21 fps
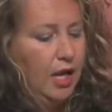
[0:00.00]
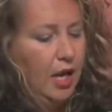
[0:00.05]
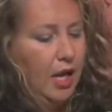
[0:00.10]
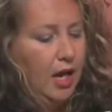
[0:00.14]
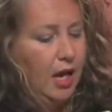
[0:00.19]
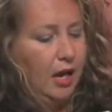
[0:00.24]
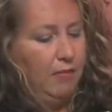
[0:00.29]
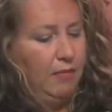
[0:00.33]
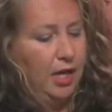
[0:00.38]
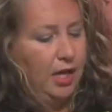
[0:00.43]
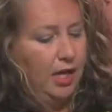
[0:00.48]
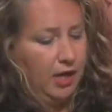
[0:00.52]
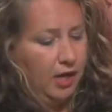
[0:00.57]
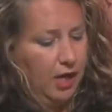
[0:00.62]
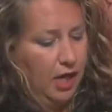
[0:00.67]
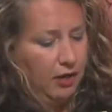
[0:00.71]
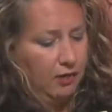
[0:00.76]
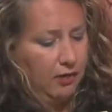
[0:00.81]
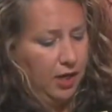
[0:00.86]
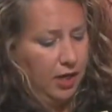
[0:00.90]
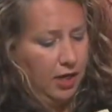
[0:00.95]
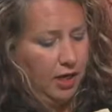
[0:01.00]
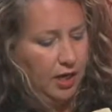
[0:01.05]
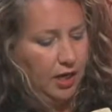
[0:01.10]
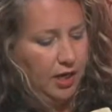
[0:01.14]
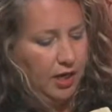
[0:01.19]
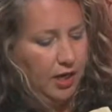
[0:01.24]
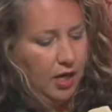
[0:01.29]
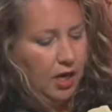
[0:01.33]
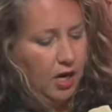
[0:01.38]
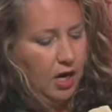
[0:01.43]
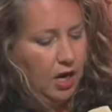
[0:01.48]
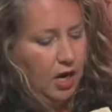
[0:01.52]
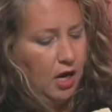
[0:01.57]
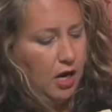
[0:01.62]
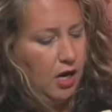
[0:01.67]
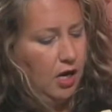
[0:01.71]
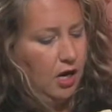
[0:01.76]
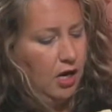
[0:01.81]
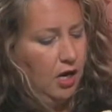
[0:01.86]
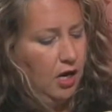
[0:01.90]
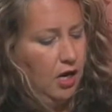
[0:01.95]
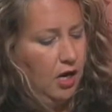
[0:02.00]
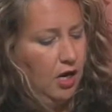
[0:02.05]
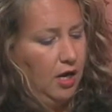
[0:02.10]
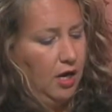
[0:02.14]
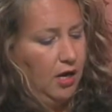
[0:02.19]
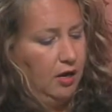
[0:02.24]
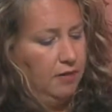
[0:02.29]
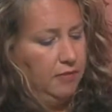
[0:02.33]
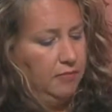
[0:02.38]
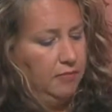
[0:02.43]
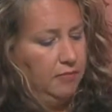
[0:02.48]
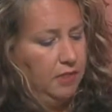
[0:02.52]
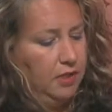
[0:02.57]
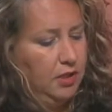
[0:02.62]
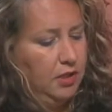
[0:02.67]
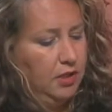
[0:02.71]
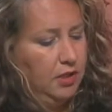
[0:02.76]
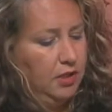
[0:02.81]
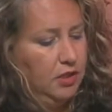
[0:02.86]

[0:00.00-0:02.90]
and Claudia are